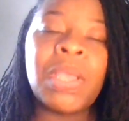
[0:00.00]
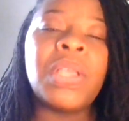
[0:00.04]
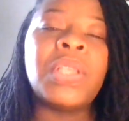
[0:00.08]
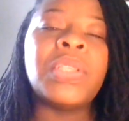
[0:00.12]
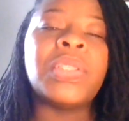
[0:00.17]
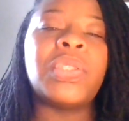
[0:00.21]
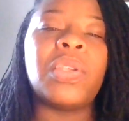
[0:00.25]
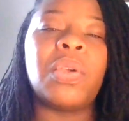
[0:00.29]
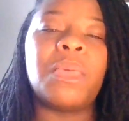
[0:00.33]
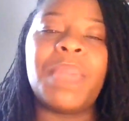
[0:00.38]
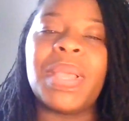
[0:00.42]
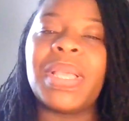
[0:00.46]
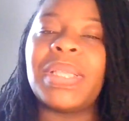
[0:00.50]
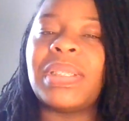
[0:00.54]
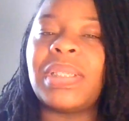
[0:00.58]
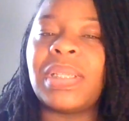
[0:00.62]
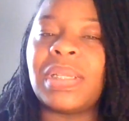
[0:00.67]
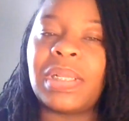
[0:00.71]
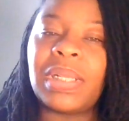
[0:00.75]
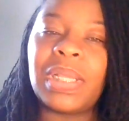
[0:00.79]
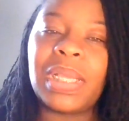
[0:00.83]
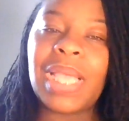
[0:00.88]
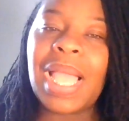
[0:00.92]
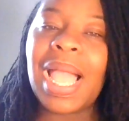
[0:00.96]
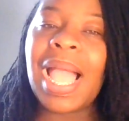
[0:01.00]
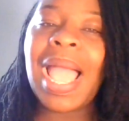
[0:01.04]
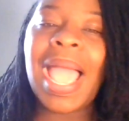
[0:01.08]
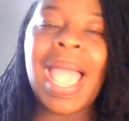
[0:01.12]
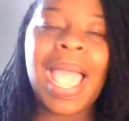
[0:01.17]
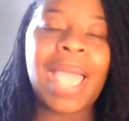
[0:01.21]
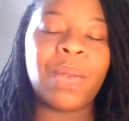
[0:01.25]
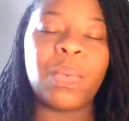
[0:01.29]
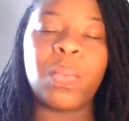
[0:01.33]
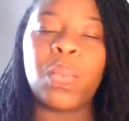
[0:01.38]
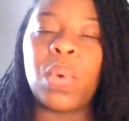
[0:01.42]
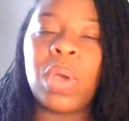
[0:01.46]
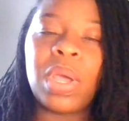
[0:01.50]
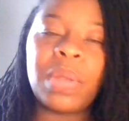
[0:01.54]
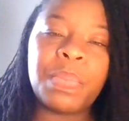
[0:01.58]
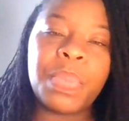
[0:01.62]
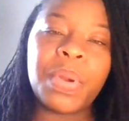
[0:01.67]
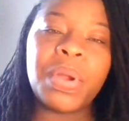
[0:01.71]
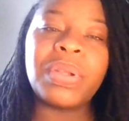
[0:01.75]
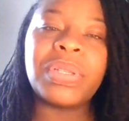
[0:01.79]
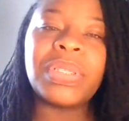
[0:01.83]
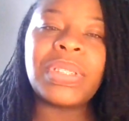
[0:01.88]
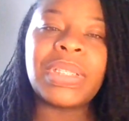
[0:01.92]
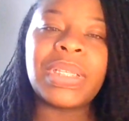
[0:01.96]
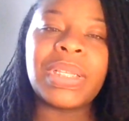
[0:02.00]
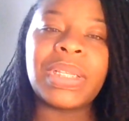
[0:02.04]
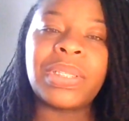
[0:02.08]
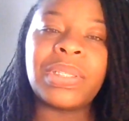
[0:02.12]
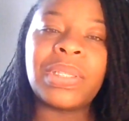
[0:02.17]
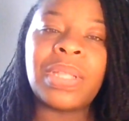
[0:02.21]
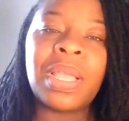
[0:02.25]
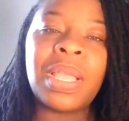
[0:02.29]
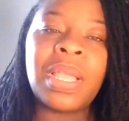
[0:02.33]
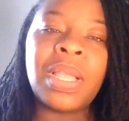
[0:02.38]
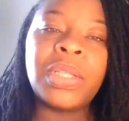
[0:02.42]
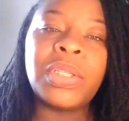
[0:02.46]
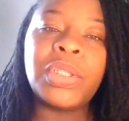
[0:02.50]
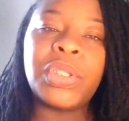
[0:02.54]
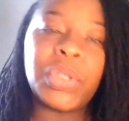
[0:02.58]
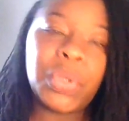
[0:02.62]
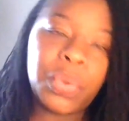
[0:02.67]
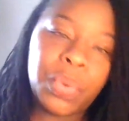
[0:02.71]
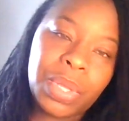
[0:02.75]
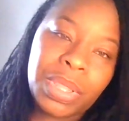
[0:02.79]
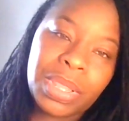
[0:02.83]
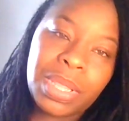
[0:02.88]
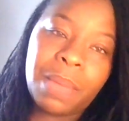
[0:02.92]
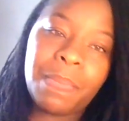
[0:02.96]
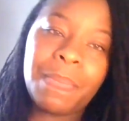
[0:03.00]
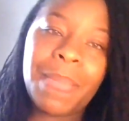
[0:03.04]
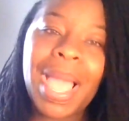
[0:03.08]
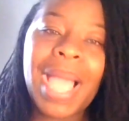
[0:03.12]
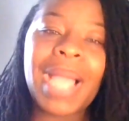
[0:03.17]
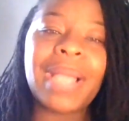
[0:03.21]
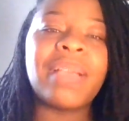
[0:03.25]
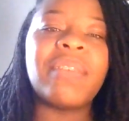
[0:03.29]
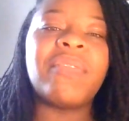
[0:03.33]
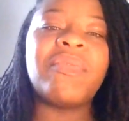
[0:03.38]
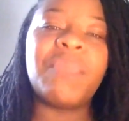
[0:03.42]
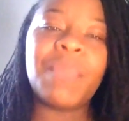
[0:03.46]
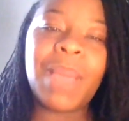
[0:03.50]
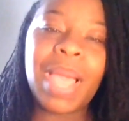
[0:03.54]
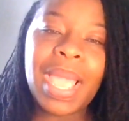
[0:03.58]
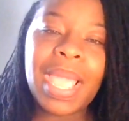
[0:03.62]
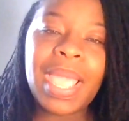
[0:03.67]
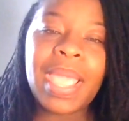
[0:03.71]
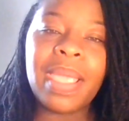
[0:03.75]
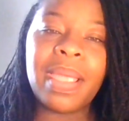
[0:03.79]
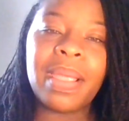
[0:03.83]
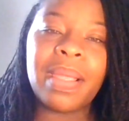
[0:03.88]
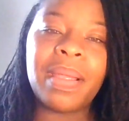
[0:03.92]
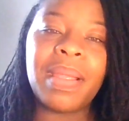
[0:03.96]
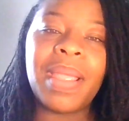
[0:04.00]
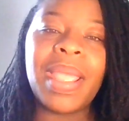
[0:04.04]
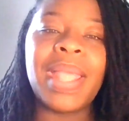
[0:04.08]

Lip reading: So basically I had one person doing the back of my hair,